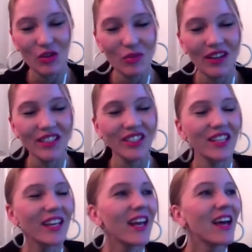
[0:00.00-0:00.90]
much.
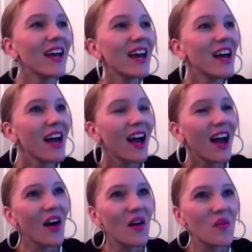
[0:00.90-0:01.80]

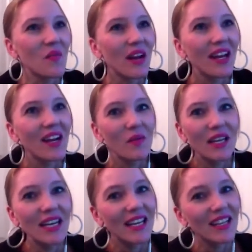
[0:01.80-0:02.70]
But I ended up
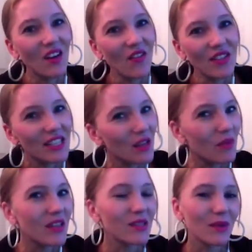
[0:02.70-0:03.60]
getting kicked off the team
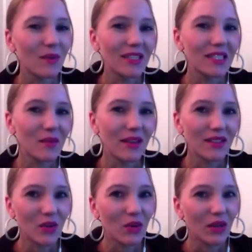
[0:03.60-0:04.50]
because one of my teammates
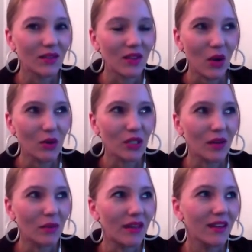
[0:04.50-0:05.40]
told the coach
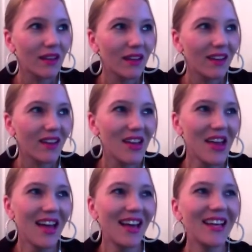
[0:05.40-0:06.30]
on me.
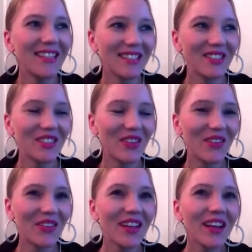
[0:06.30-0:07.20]

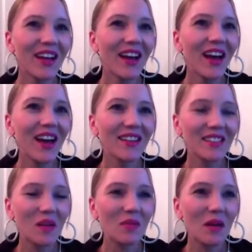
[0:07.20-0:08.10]
So I had to
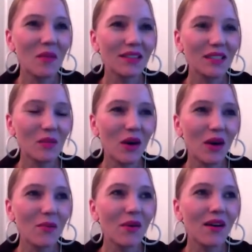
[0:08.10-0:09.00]
stop playing
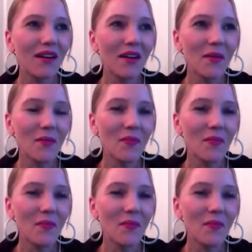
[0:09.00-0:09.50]
basketball. But